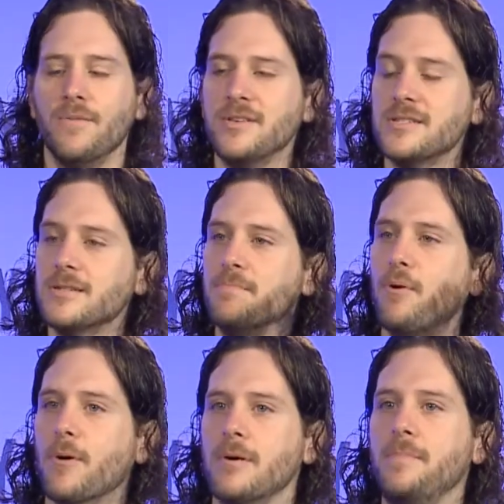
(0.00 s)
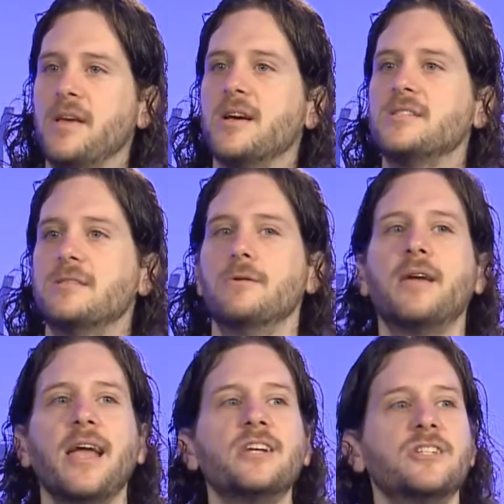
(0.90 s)
This is important because
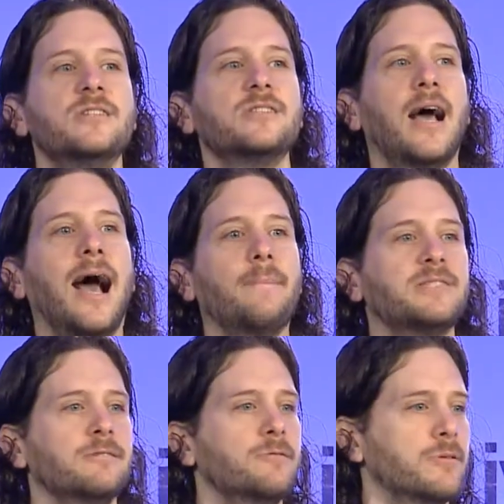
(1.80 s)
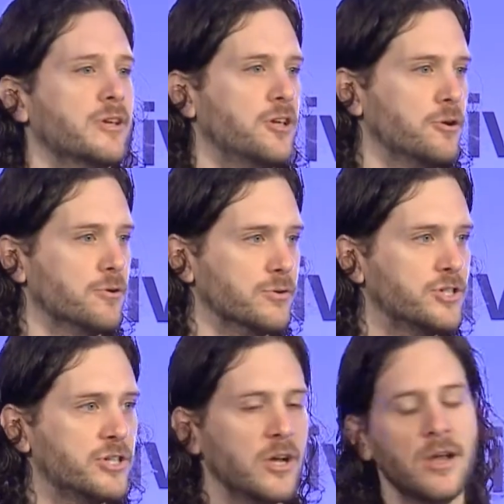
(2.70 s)
location is absolutely
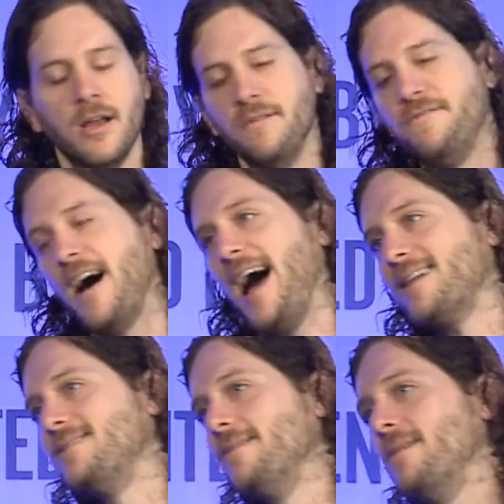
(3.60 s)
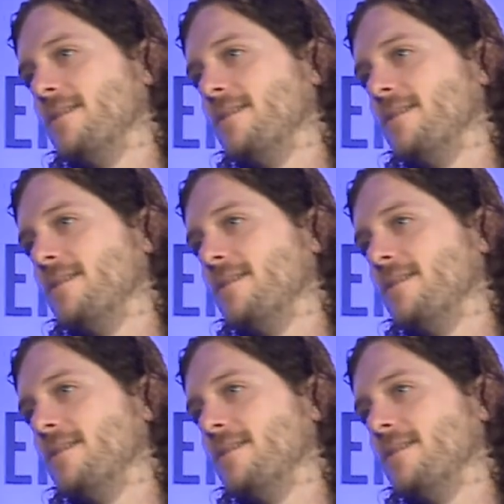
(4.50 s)
huge. In fact,